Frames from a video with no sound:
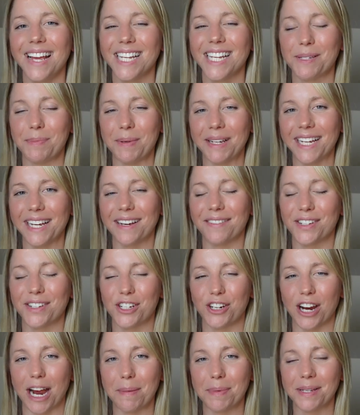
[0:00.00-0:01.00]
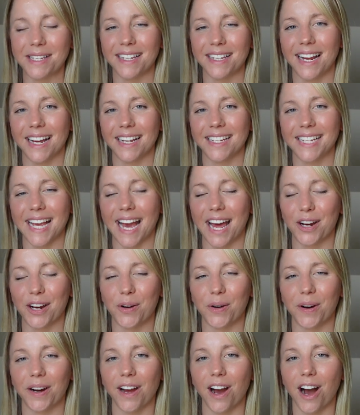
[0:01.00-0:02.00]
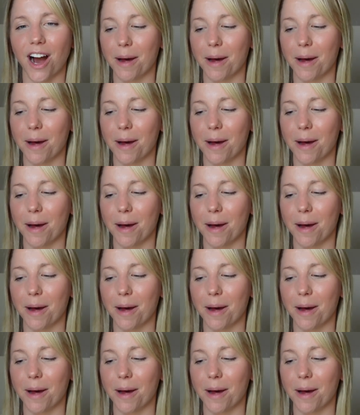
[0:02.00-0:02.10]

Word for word: Speaking of stripes, the next category